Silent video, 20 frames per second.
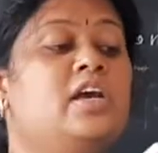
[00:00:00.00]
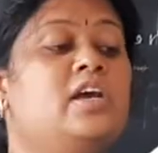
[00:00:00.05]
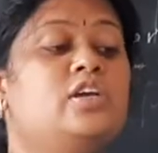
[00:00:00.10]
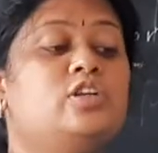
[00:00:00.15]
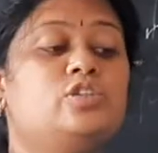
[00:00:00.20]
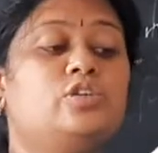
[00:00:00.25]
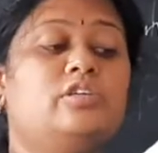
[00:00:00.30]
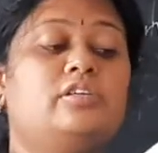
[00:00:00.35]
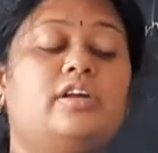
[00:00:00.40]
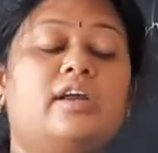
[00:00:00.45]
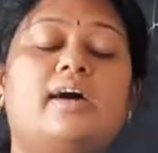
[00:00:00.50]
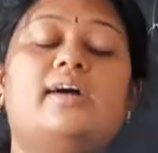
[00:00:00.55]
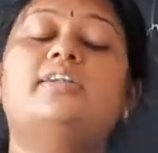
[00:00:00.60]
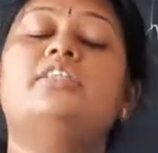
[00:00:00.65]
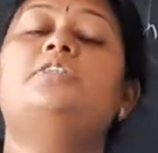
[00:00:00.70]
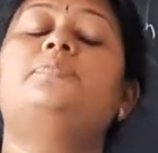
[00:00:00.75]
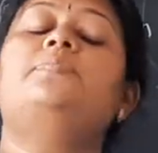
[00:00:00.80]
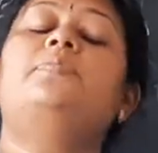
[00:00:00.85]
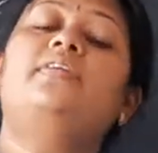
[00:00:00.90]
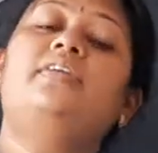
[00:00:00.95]
So
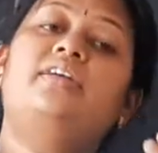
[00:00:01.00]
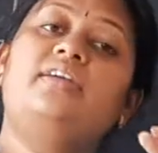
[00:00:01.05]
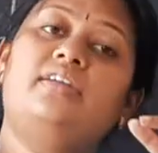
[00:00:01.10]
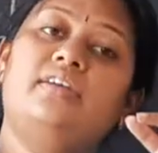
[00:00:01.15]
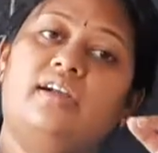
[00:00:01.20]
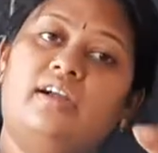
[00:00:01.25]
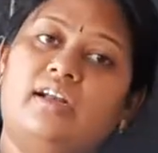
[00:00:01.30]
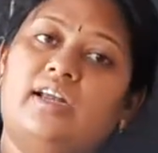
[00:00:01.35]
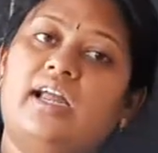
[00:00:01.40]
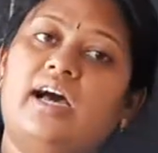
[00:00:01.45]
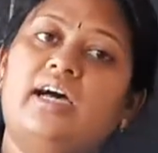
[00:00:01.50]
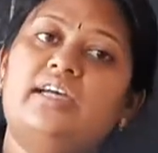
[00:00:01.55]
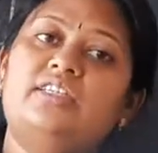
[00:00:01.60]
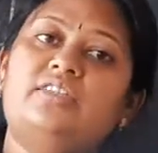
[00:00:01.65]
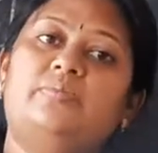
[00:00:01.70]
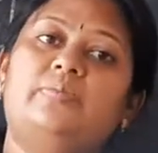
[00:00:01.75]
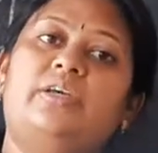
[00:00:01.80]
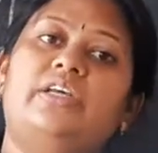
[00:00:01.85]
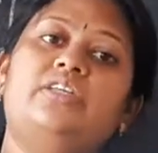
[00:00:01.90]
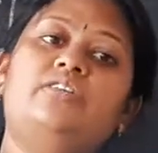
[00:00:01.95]
transparent
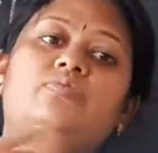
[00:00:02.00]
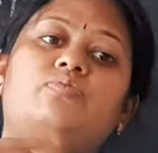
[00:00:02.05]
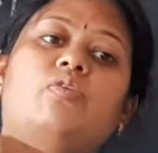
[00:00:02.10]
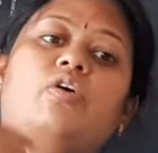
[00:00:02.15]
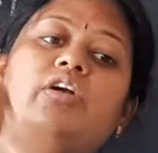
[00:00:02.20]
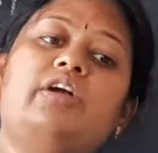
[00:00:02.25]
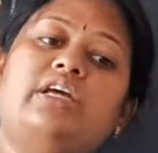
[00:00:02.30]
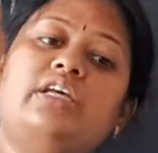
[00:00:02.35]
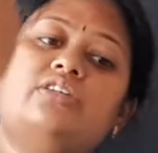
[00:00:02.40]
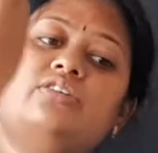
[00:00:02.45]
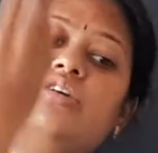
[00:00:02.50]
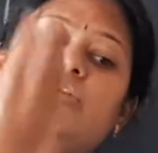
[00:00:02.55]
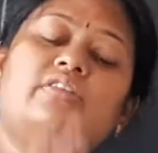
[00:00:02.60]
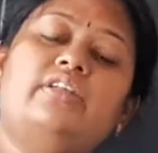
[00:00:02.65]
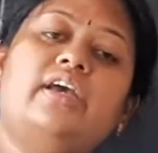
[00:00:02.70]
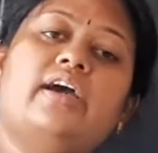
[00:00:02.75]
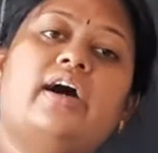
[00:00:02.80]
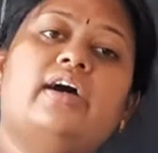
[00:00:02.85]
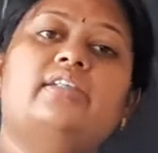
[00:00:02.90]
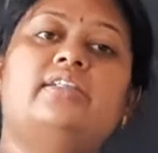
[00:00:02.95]
glass means what is on
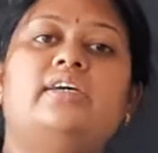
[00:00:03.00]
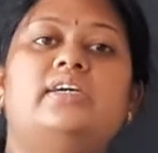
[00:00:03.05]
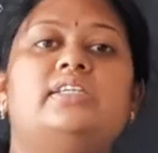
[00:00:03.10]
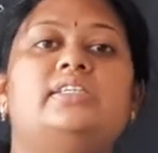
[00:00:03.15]
the other